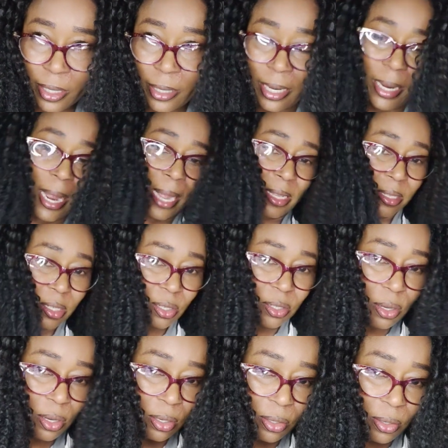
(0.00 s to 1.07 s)
They can
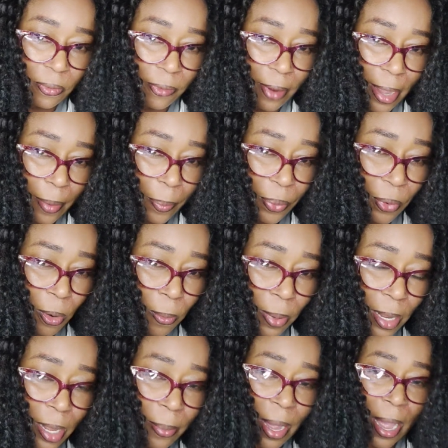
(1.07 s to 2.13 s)
discuss over a
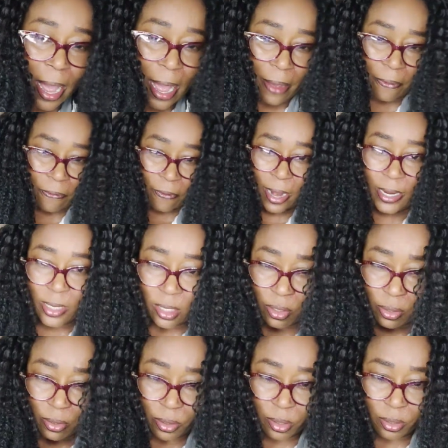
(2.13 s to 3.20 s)
problem and find a
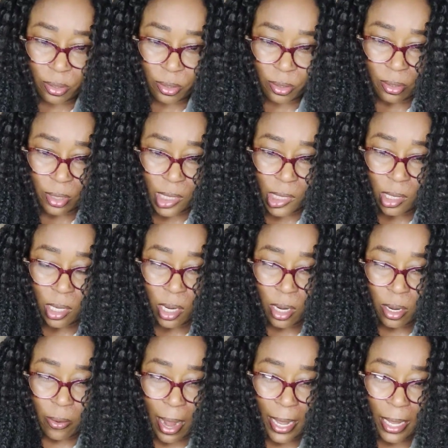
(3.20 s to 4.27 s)
solution to it,
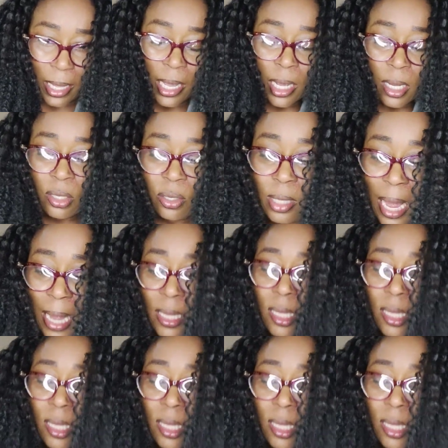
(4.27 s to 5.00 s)
right? So that